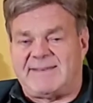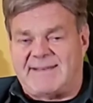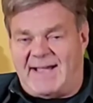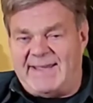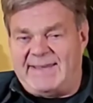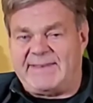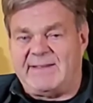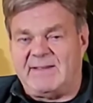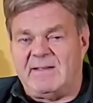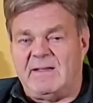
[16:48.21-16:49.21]
tight
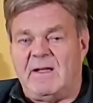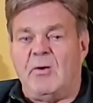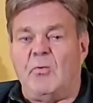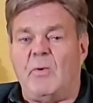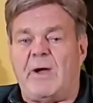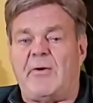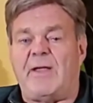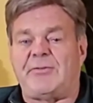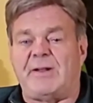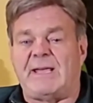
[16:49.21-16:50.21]
where
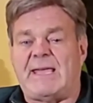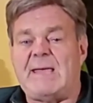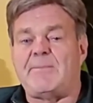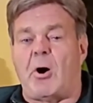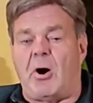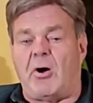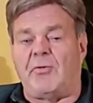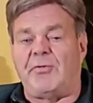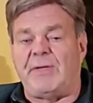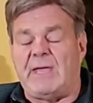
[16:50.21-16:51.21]
it's going to keep
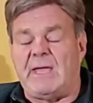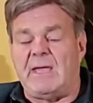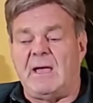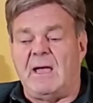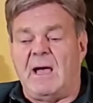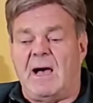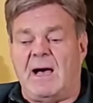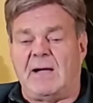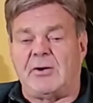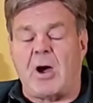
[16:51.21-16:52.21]
all the
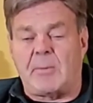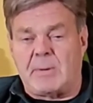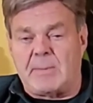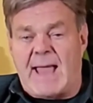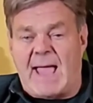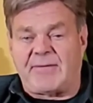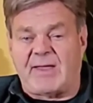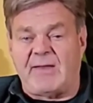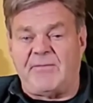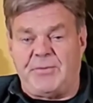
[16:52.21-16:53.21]
uh, carbon
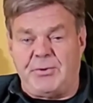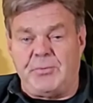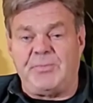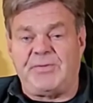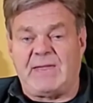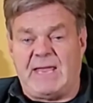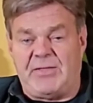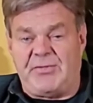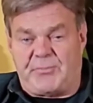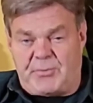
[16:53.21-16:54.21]
monoxide fumes
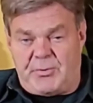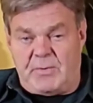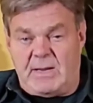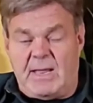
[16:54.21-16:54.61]
in the room.